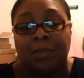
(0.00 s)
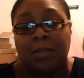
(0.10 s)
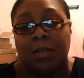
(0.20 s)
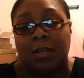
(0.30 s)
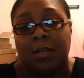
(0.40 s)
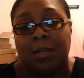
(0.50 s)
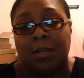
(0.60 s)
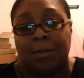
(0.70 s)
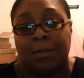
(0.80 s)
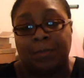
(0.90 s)

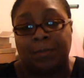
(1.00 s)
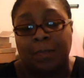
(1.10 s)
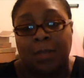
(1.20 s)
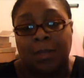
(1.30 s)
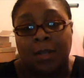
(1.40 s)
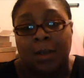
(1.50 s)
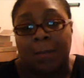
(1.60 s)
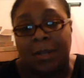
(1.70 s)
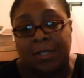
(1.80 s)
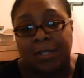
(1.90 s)
um,
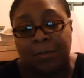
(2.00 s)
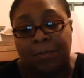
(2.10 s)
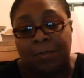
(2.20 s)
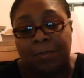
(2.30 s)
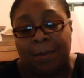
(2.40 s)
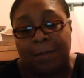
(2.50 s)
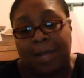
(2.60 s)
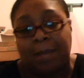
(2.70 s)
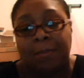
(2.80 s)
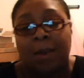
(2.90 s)
my soap
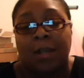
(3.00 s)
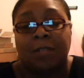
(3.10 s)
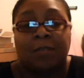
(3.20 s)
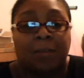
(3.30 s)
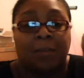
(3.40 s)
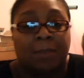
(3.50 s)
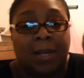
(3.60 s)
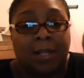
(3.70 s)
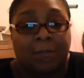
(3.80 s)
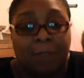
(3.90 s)
making products from,
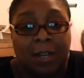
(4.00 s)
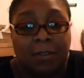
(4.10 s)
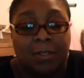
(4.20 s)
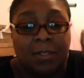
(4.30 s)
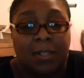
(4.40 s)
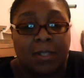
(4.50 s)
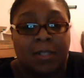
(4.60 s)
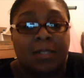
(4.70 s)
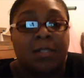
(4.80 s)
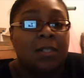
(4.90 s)
my
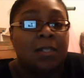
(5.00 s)
fragrances.